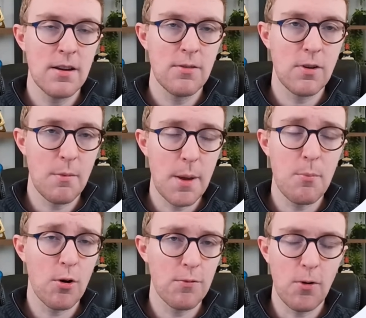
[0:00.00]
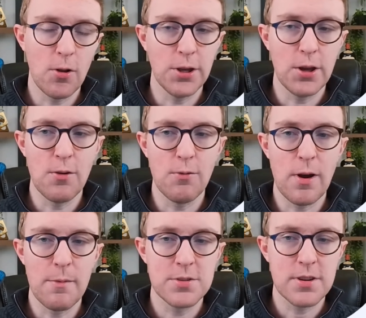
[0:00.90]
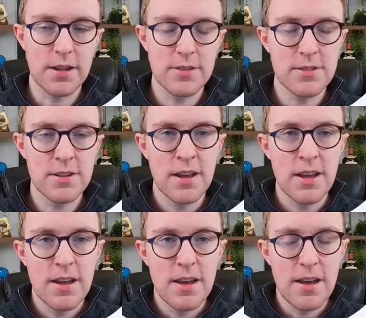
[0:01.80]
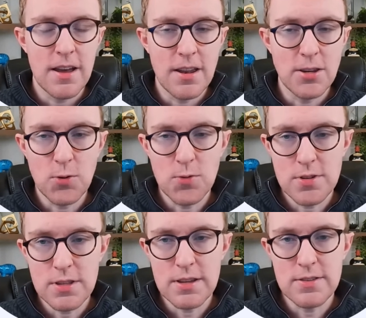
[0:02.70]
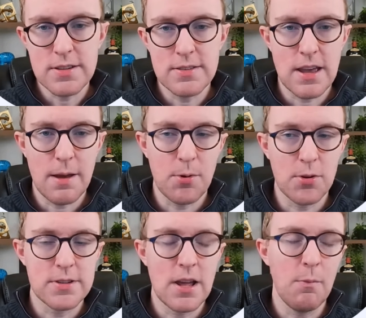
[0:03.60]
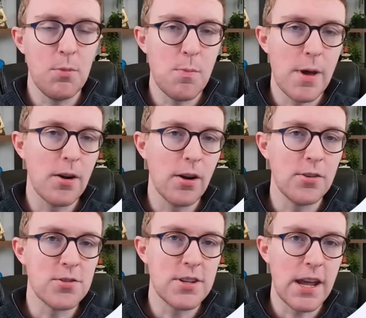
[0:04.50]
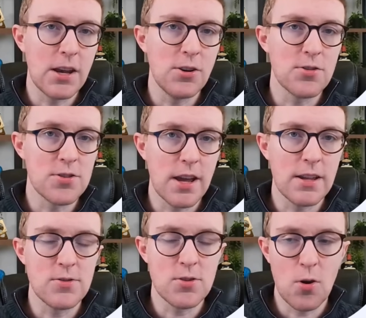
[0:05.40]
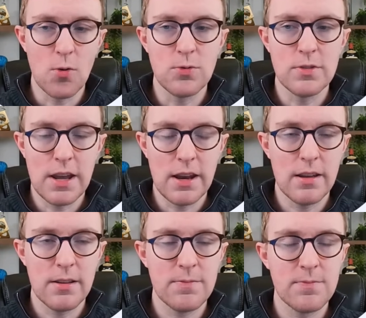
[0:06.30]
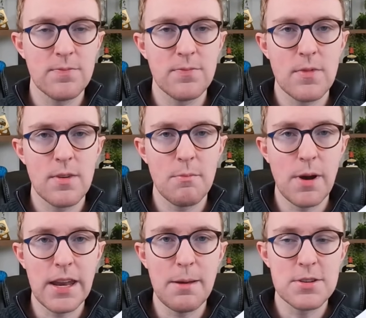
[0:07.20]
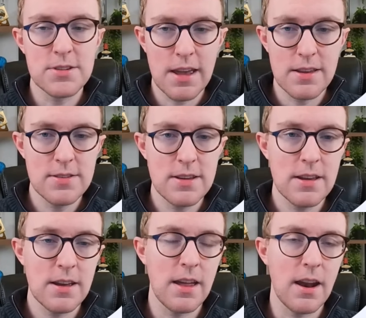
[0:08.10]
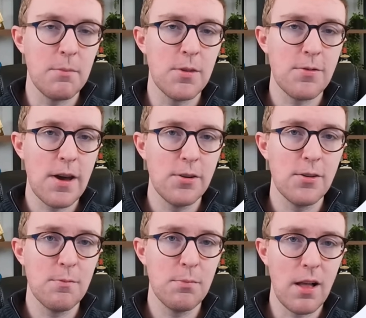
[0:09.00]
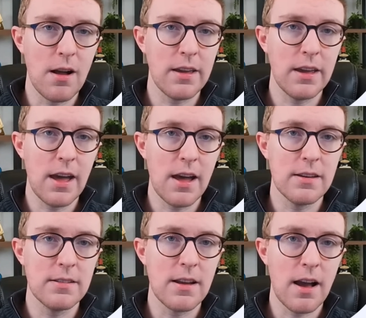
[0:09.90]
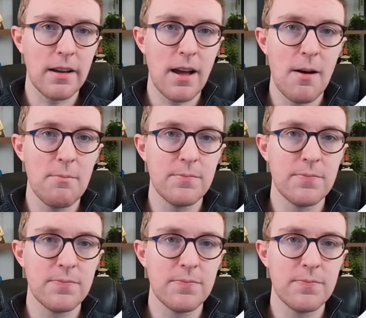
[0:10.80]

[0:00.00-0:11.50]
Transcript: from my portfolio of websites, and use these examples to help you better understand your site's own data. My name is Casey, and I'm the founder of bloggingguide.com.